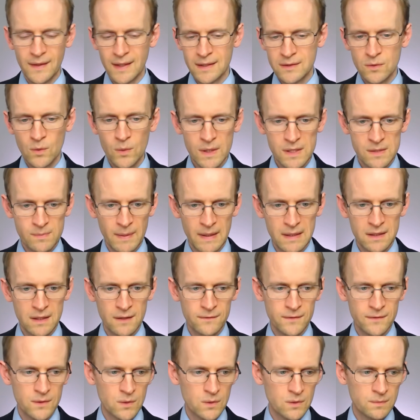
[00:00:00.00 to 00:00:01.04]
always been
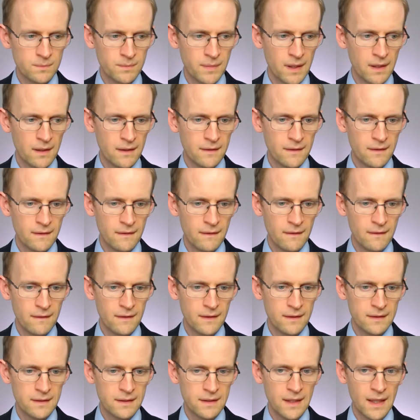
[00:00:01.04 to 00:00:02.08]
difficult, but
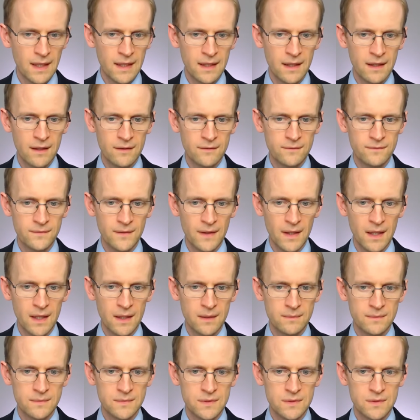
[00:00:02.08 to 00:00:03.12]
they have
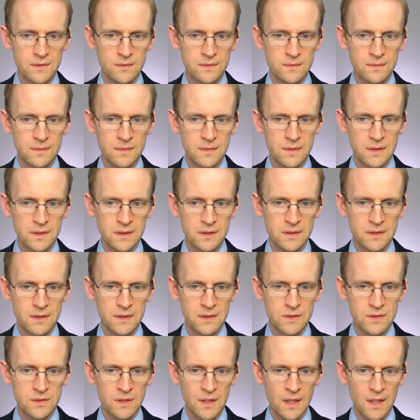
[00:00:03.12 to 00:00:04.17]

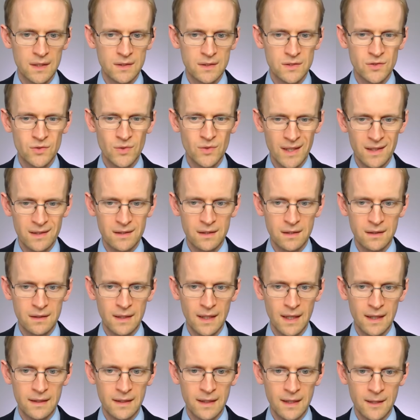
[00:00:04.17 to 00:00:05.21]
strengthened
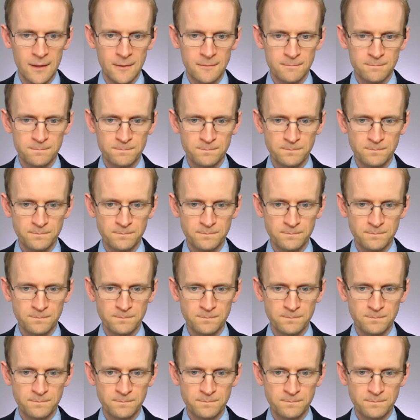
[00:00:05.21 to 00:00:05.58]
that now